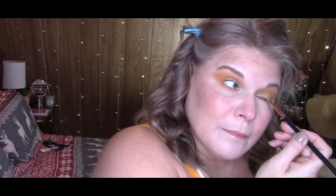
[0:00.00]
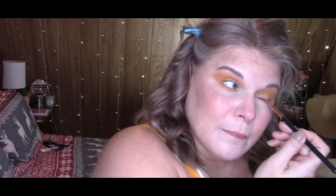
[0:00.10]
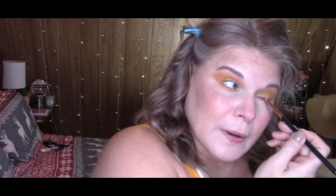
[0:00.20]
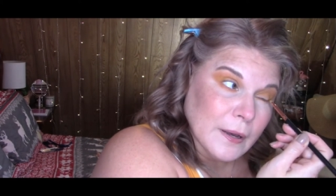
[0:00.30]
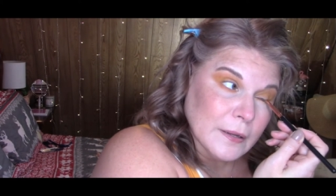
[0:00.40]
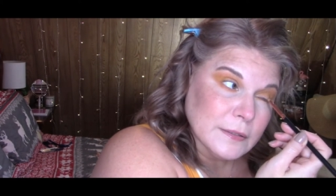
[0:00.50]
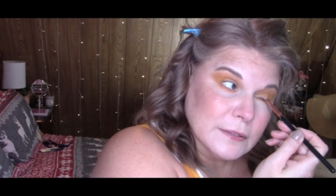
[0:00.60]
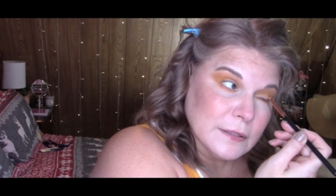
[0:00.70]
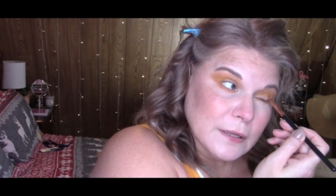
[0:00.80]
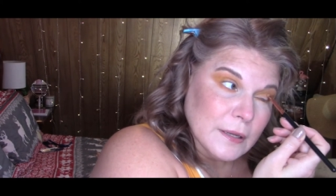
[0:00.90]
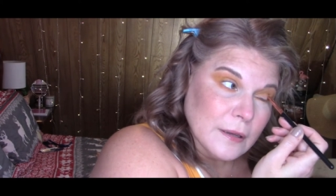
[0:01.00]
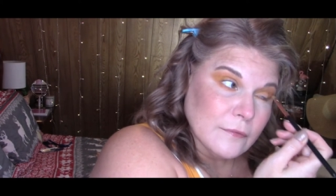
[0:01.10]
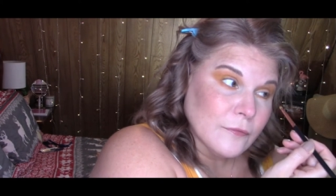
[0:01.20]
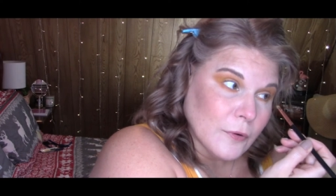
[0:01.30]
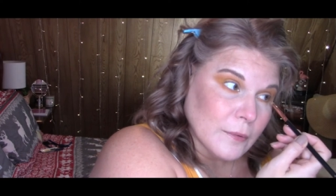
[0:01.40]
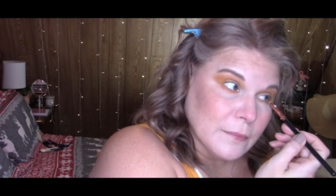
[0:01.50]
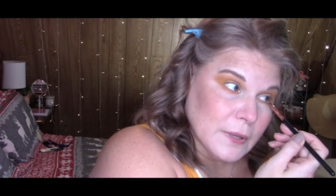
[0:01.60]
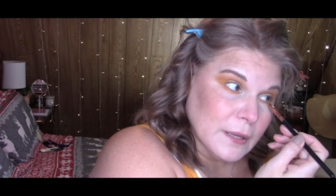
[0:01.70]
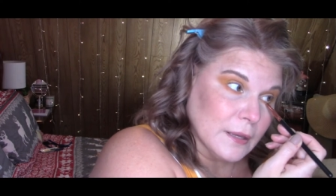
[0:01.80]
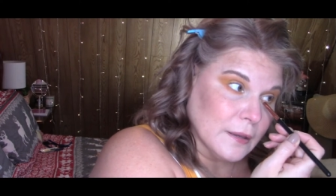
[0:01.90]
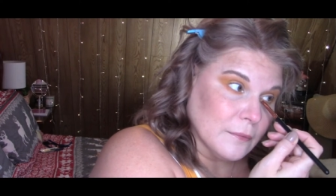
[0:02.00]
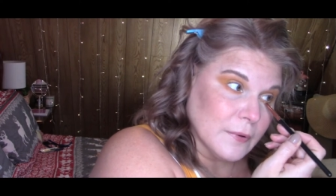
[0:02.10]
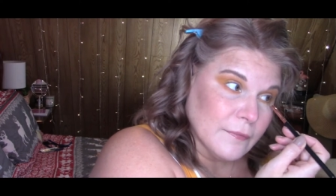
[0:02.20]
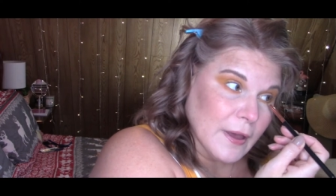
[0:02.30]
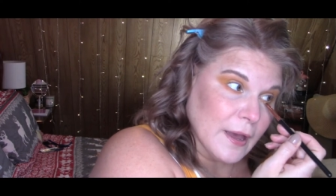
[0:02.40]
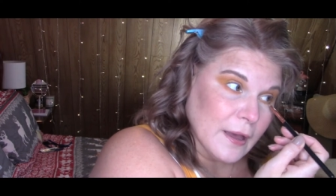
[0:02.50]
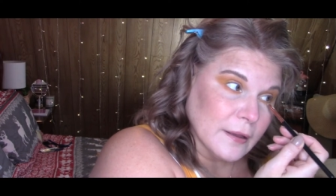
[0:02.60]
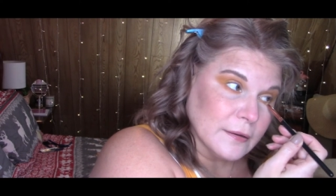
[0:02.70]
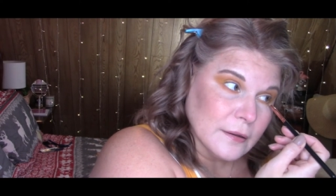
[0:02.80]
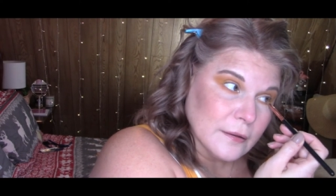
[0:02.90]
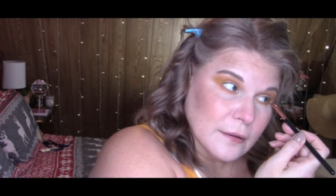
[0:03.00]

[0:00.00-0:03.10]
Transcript: But for me, we've had